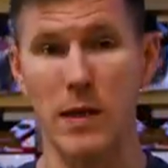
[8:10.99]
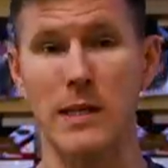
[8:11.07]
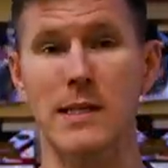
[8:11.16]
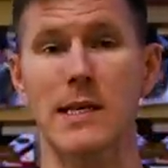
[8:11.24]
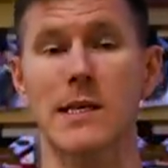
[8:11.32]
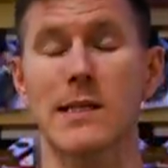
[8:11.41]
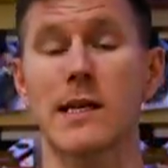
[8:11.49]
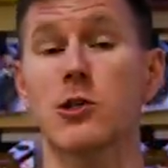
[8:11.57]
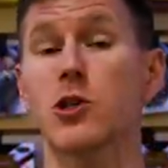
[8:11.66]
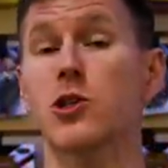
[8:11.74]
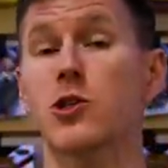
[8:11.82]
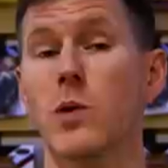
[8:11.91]
one of the Sixth
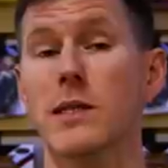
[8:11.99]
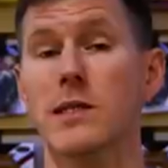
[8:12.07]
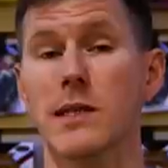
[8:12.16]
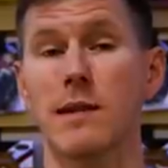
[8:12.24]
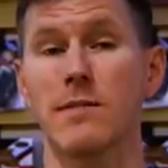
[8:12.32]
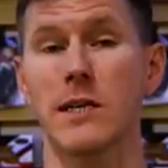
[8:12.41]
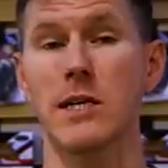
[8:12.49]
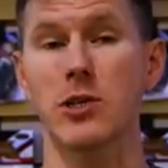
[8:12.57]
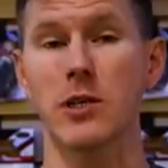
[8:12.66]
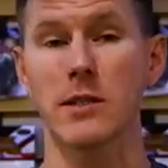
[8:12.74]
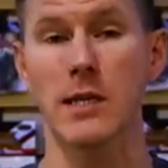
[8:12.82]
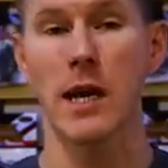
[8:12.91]
Sense short sleeve
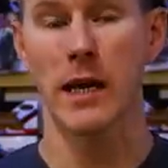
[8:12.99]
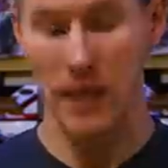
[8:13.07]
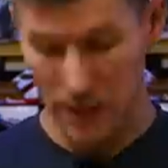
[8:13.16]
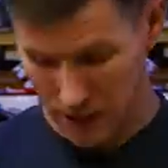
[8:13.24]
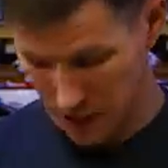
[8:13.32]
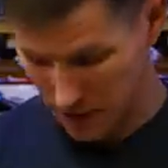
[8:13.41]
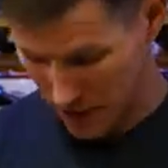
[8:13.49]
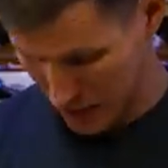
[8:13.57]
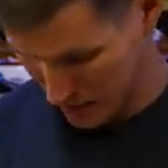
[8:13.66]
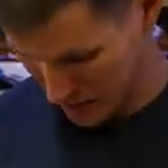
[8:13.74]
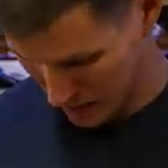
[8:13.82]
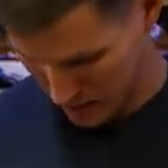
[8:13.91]
t-shirts. It's got the
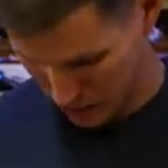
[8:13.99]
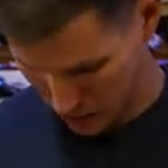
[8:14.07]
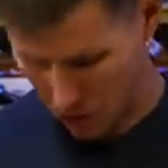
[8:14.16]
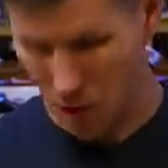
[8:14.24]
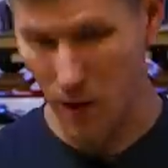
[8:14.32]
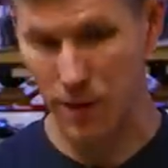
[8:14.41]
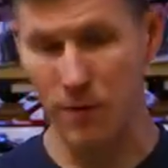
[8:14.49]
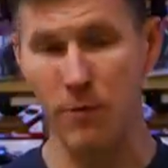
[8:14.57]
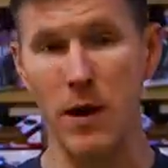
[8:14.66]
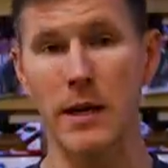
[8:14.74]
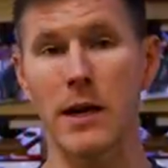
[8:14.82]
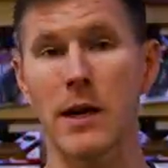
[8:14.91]
nice Sixth Sense logo on the
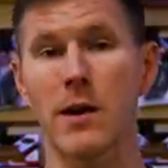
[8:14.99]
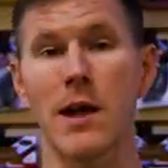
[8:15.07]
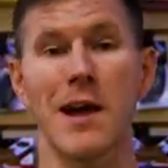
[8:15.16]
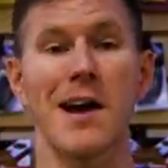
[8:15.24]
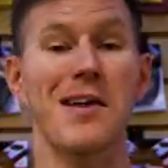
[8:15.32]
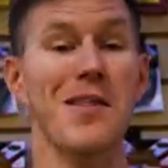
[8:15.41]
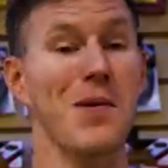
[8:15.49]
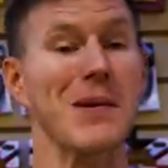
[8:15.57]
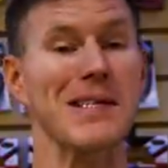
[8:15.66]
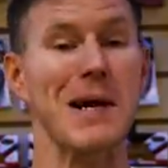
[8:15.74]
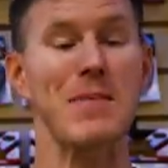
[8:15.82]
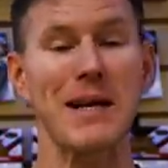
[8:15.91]
front here. And then the
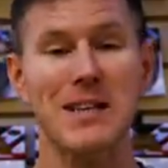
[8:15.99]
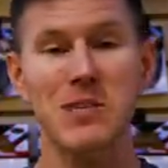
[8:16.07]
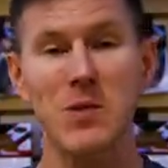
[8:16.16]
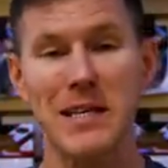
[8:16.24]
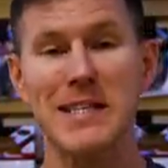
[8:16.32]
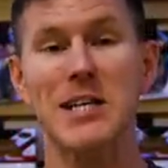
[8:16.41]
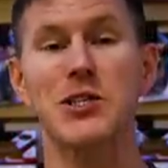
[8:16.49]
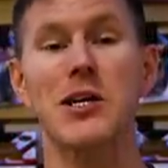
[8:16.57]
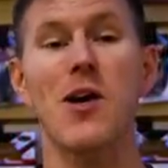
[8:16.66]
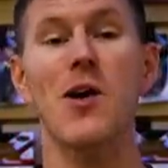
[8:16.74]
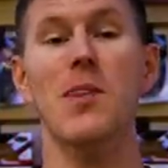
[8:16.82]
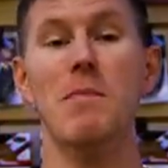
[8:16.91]
reason I picked this one, it's actually
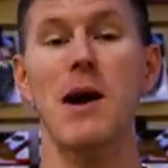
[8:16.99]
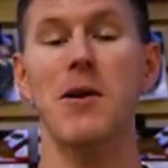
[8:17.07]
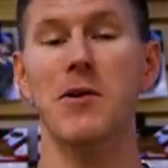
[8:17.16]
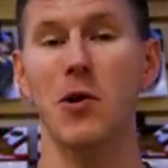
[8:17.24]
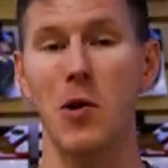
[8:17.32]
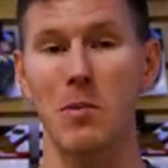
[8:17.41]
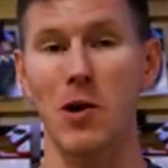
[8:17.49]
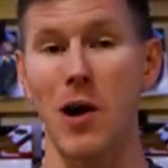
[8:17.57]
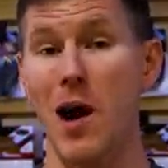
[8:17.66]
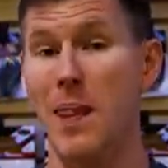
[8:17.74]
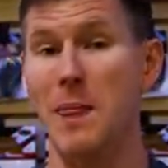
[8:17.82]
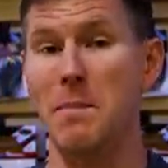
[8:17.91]
called the
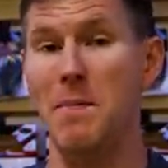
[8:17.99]
Paranormal. On the